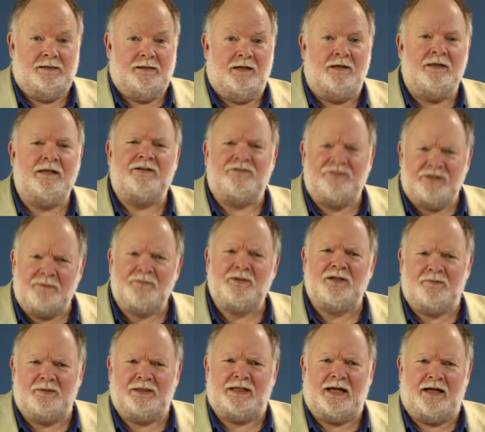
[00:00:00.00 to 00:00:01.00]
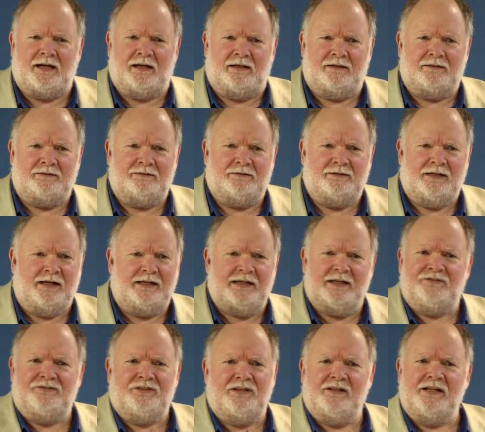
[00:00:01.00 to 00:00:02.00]
unacceptably high. I
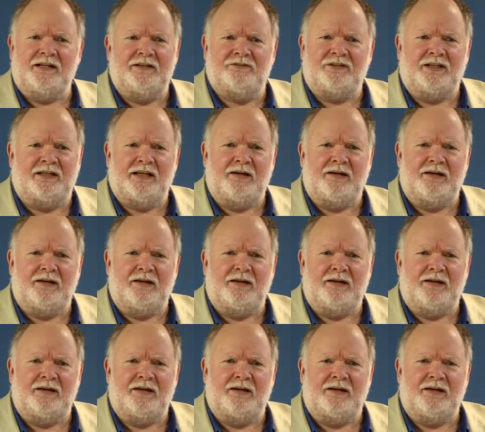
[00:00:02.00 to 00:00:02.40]
guess there is